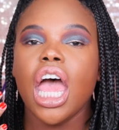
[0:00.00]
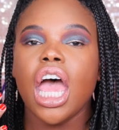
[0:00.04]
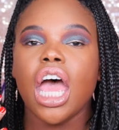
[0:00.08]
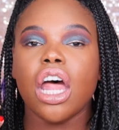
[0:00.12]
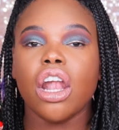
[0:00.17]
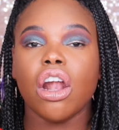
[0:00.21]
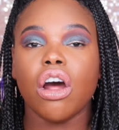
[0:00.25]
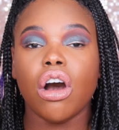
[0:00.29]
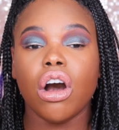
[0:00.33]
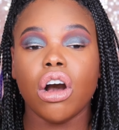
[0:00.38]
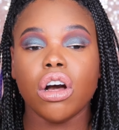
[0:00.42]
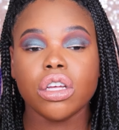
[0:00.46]

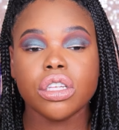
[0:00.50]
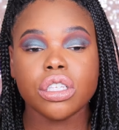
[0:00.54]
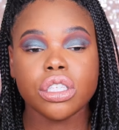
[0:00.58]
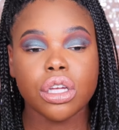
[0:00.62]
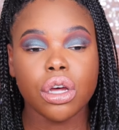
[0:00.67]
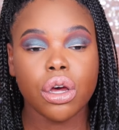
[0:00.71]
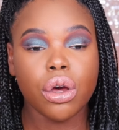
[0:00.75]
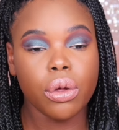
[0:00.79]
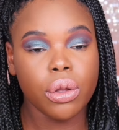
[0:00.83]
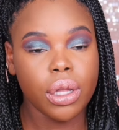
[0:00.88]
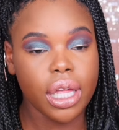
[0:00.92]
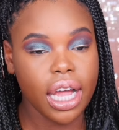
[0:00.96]
and
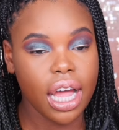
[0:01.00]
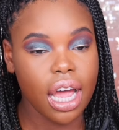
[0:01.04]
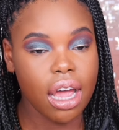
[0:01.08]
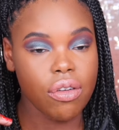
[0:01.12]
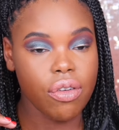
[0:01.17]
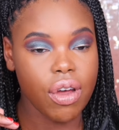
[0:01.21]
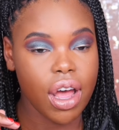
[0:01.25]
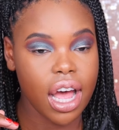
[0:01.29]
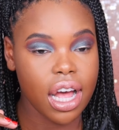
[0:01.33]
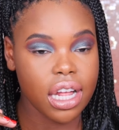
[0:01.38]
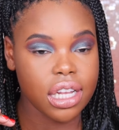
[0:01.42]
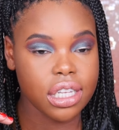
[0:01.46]
also like
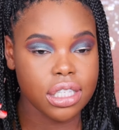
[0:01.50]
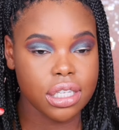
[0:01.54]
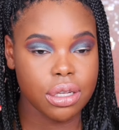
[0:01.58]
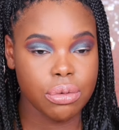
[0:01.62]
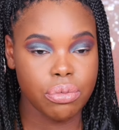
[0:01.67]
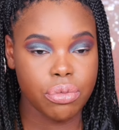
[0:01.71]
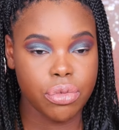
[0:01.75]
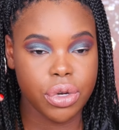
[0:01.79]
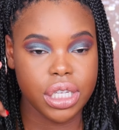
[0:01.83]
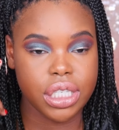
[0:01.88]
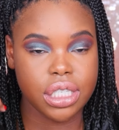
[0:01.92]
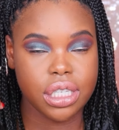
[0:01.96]
I've had
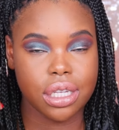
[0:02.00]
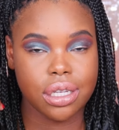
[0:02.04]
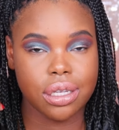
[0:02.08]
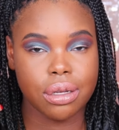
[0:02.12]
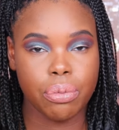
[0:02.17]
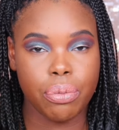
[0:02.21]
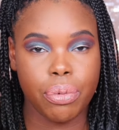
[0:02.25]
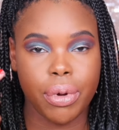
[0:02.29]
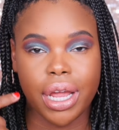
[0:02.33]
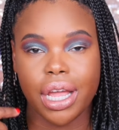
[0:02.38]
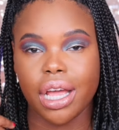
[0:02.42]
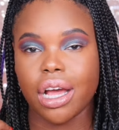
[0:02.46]
some recent
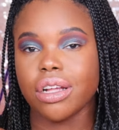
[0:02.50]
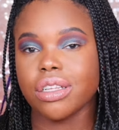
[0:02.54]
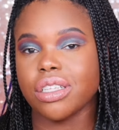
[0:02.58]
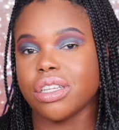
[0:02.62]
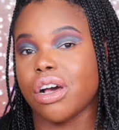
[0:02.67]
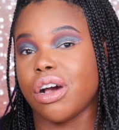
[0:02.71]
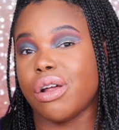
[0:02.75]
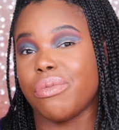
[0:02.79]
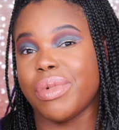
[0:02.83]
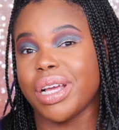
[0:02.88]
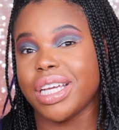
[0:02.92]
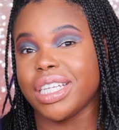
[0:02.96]

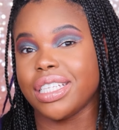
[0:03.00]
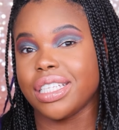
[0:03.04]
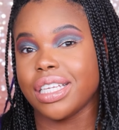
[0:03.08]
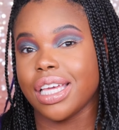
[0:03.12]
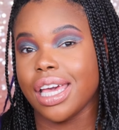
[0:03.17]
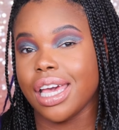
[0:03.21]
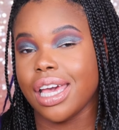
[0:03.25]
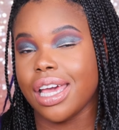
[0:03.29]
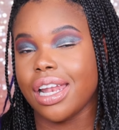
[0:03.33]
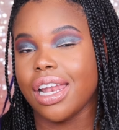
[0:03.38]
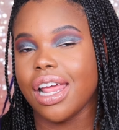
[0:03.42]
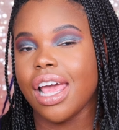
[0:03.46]
breakouts on my skin
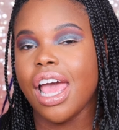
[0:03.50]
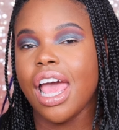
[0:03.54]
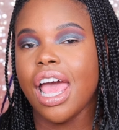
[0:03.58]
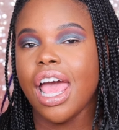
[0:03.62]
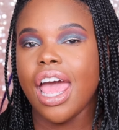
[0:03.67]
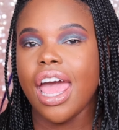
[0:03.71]
skin